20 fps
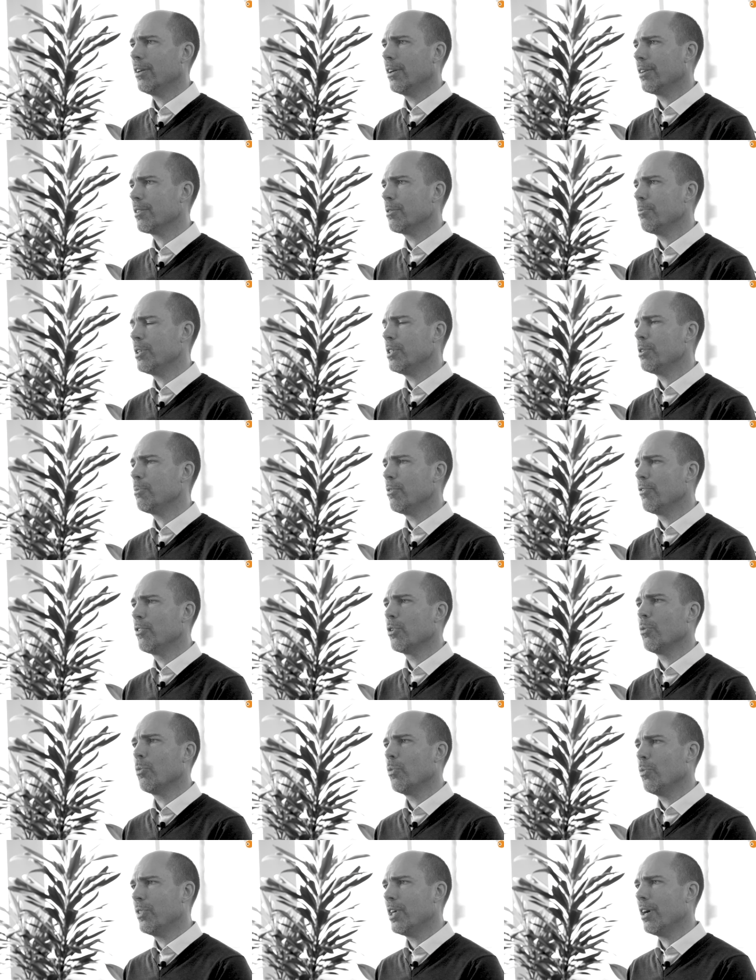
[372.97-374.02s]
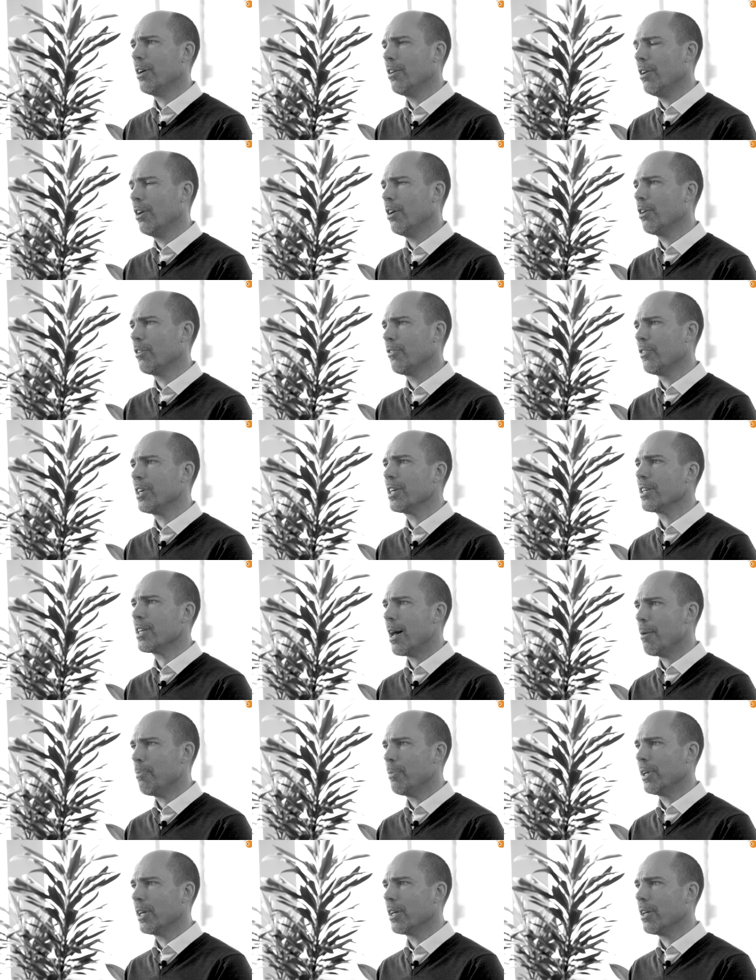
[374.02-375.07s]
as I mentioned before, there are a lot of things
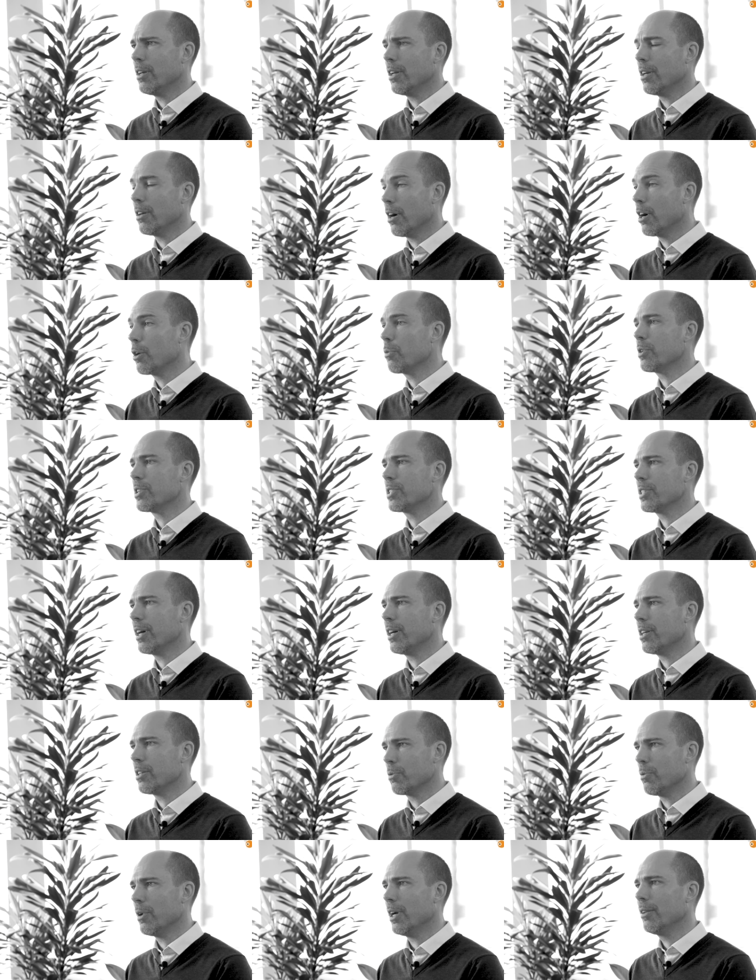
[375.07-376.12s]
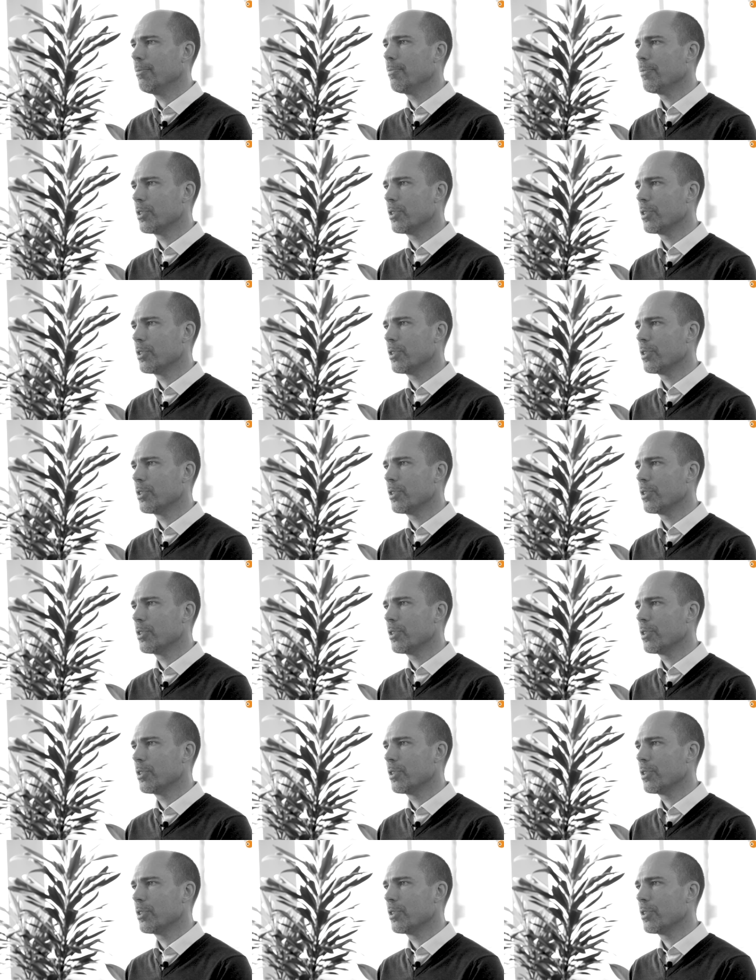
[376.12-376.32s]
happening in, in hardware side as well.